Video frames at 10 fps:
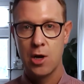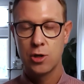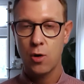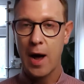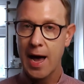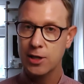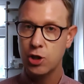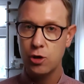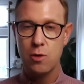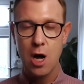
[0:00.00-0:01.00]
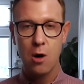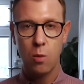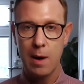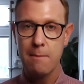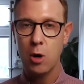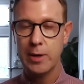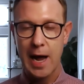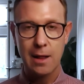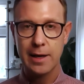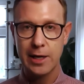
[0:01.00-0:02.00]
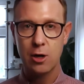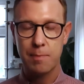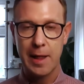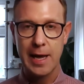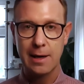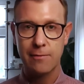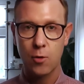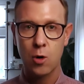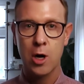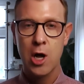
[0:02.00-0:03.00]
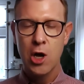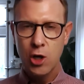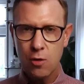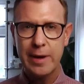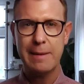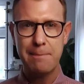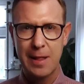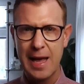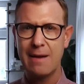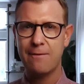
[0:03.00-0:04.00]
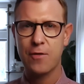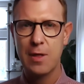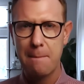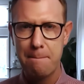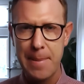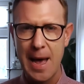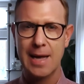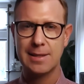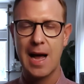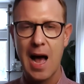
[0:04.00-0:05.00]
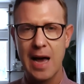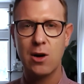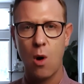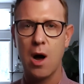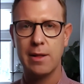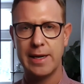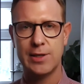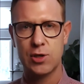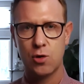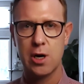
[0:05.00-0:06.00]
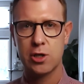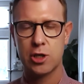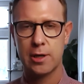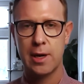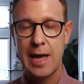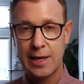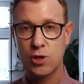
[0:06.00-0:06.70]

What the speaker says: So as you know what modality you're planning for, you can plan for the best high quality instruction